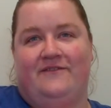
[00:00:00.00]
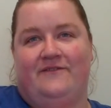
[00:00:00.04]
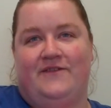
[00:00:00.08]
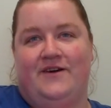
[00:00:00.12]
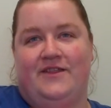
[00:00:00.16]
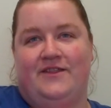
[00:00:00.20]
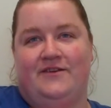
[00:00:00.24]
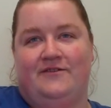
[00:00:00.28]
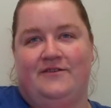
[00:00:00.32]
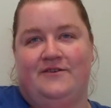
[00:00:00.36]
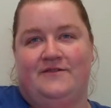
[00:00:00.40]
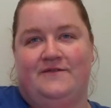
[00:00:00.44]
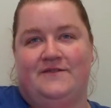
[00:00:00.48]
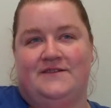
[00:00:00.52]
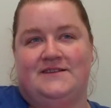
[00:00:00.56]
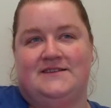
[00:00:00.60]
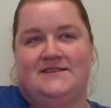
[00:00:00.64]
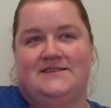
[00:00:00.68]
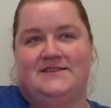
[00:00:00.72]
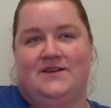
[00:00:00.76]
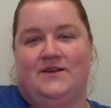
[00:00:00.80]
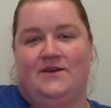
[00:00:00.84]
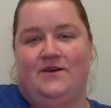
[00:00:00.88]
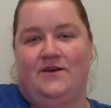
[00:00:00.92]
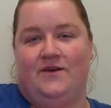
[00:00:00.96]
whether it
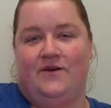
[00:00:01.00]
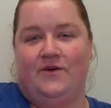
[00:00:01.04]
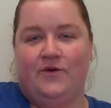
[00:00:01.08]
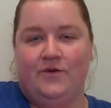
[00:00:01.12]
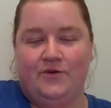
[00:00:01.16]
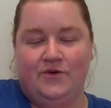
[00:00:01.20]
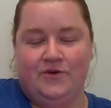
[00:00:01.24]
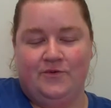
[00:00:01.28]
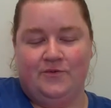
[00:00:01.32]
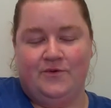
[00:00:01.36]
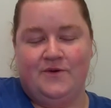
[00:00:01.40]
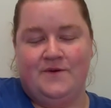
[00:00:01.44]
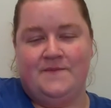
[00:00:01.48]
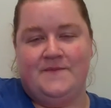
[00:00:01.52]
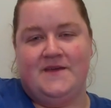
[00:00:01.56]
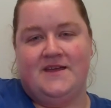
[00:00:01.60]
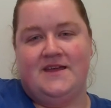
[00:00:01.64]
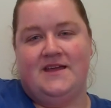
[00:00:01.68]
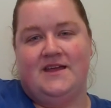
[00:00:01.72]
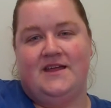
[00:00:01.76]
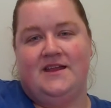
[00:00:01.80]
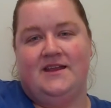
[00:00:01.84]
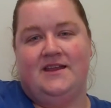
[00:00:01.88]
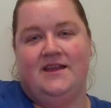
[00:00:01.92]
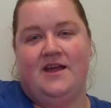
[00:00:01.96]
was older
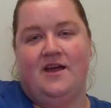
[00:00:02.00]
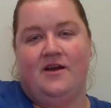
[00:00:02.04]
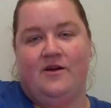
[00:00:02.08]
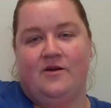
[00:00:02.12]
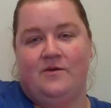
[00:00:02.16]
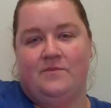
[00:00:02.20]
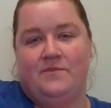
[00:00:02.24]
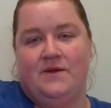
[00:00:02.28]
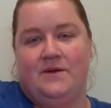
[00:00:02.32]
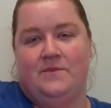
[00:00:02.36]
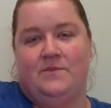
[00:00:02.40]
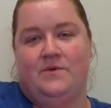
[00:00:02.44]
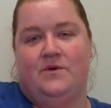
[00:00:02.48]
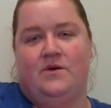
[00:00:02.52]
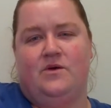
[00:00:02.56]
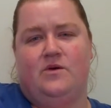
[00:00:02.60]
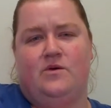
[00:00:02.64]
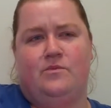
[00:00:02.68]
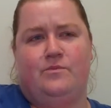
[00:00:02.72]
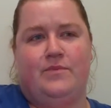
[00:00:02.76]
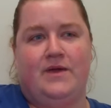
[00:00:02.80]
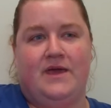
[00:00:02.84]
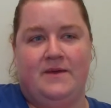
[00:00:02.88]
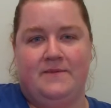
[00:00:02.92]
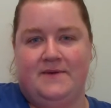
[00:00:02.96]
women, younger
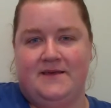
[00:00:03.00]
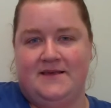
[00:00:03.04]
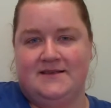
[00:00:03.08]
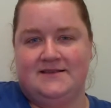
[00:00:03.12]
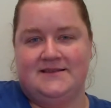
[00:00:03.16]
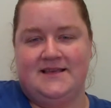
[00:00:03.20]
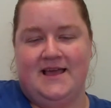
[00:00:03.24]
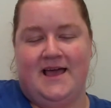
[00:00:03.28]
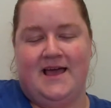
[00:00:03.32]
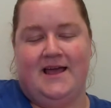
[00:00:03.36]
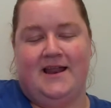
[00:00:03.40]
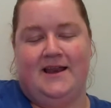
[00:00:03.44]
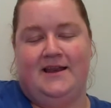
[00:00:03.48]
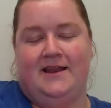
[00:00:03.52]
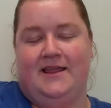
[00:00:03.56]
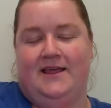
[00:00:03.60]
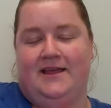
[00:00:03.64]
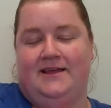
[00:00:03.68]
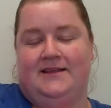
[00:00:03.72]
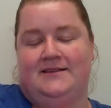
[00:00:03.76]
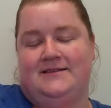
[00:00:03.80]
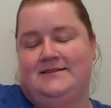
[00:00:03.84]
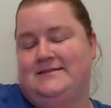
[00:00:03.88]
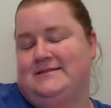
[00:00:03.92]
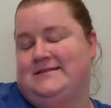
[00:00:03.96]
people, babies had
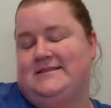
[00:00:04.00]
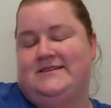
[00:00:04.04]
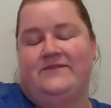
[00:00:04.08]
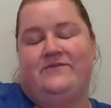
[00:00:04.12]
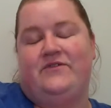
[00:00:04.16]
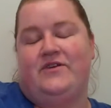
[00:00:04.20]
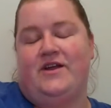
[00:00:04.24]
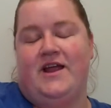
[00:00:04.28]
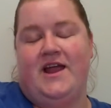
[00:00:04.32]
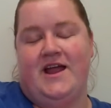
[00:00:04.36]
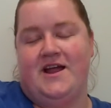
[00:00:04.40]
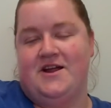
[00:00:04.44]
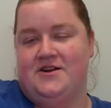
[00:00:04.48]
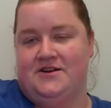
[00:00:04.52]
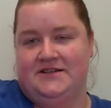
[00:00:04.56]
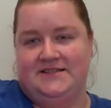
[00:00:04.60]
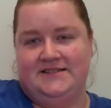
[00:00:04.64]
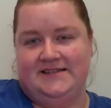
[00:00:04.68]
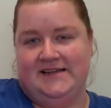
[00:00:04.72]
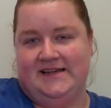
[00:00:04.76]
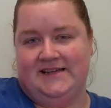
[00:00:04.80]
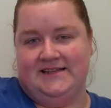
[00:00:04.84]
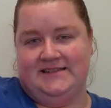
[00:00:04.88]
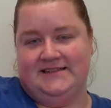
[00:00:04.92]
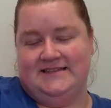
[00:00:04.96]
different
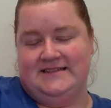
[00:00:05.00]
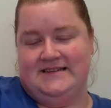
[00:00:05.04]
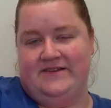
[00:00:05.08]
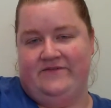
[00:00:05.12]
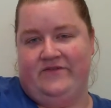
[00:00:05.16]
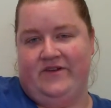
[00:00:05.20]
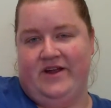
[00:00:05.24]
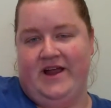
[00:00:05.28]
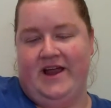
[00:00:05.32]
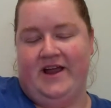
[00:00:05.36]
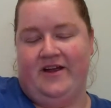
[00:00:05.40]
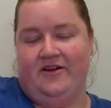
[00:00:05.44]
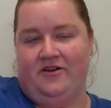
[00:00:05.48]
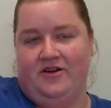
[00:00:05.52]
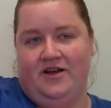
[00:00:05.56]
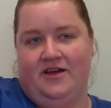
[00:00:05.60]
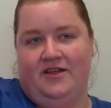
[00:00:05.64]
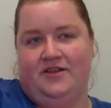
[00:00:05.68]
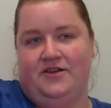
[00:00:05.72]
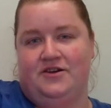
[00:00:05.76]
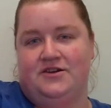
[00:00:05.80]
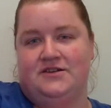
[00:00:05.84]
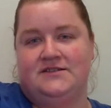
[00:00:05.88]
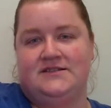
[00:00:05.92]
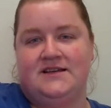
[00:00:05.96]
hairstyles and different hair
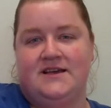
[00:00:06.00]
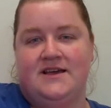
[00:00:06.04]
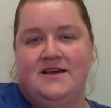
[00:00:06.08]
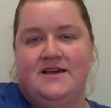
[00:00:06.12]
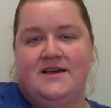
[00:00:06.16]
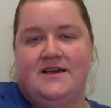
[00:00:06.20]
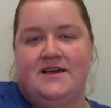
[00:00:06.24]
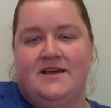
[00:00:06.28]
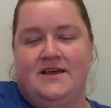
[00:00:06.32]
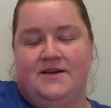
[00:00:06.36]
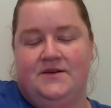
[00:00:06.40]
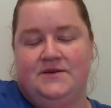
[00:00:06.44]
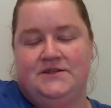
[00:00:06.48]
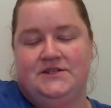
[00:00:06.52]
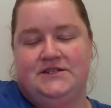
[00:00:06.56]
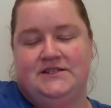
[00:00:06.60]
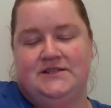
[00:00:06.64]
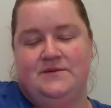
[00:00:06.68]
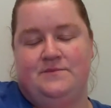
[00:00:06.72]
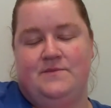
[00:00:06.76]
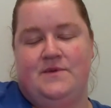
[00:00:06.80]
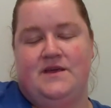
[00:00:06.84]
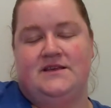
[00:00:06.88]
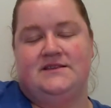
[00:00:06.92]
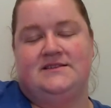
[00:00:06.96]
colors. It was just
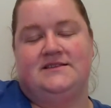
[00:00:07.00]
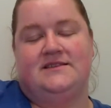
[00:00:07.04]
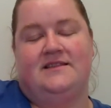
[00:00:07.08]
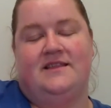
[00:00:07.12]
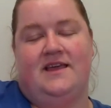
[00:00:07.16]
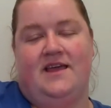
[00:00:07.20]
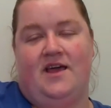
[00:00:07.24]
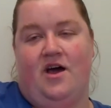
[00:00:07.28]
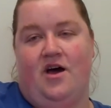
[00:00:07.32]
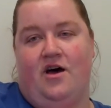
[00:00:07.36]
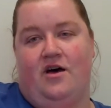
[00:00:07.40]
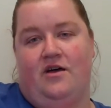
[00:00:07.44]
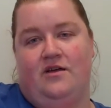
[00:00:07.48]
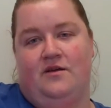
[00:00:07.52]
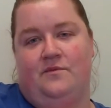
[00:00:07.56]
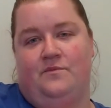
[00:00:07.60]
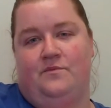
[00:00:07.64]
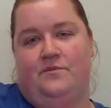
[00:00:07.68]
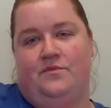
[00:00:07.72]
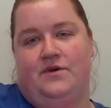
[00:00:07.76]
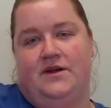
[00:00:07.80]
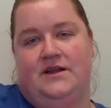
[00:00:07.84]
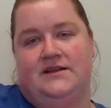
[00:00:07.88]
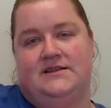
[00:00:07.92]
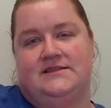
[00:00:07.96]
amazing that they all
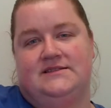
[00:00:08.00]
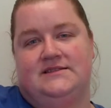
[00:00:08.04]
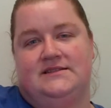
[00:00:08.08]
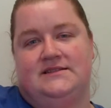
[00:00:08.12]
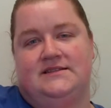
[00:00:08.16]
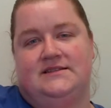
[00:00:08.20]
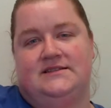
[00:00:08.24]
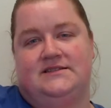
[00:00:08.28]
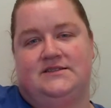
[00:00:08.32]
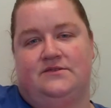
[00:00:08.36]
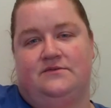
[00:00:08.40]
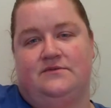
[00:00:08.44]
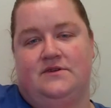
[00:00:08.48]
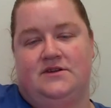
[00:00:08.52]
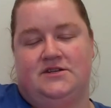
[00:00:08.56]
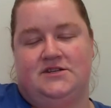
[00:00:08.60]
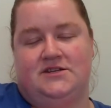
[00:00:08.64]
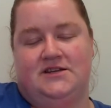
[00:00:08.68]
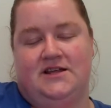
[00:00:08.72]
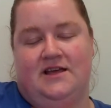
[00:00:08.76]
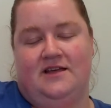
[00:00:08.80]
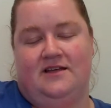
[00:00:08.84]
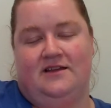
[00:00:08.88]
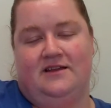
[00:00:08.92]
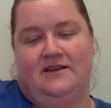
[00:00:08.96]
embraced this
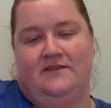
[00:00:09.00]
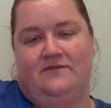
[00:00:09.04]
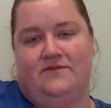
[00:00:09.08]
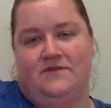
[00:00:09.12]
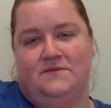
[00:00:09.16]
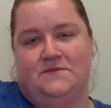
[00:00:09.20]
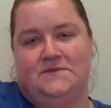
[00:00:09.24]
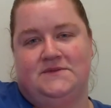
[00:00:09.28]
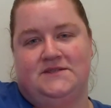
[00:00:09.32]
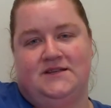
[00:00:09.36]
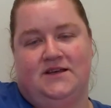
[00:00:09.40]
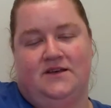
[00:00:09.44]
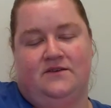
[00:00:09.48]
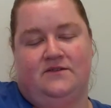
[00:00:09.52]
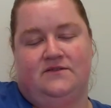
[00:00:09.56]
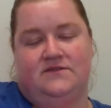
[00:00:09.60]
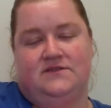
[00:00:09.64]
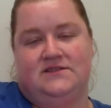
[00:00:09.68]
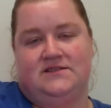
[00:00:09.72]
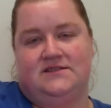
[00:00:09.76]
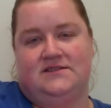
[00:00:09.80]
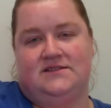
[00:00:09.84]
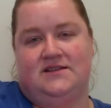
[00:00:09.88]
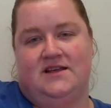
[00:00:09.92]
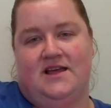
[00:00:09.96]
originality of
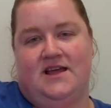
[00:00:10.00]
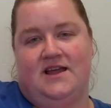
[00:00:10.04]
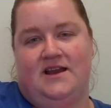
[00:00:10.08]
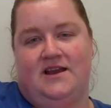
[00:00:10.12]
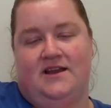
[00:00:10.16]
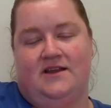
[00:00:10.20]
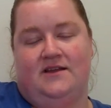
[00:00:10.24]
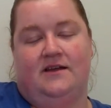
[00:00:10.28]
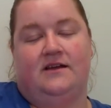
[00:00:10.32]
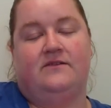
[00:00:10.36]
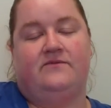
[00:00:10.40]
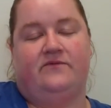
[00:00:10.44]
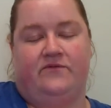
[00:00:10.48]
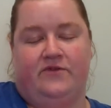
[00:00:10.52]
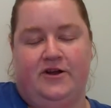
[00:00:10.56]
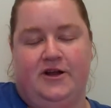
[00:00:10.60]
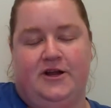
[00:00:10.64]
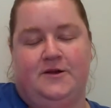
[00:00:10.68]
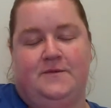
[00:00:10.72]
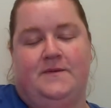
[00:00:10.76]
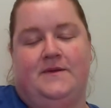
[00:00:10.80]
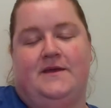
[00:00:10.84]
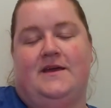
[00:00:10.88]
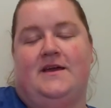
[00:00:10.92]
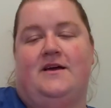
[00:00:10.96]
themselves, and it
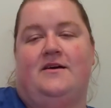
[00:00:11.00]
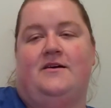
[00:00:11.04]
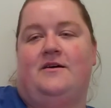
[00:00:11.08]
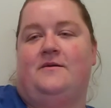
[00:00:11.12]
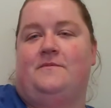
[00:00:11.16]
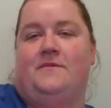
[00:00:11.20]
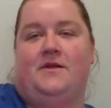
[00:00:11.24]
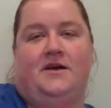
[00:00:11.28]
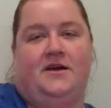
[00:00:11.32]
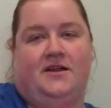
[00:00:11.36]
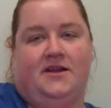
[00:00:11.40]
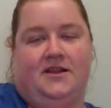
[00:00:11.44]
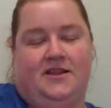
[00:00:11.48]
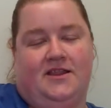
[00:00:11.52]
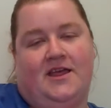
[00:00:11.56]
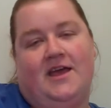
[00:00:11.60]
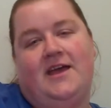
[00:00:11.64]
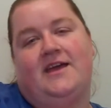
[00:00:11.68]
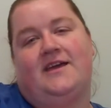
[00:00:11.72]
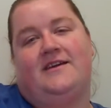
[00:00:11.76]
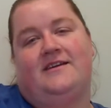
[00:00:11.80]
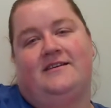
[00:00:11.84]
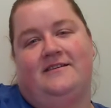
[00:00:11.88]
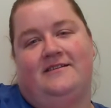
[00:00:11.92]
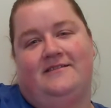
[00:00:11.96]
freaked me out, I'm not going to
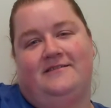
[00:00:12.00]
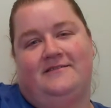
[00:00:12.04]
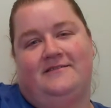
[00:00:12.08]
lie.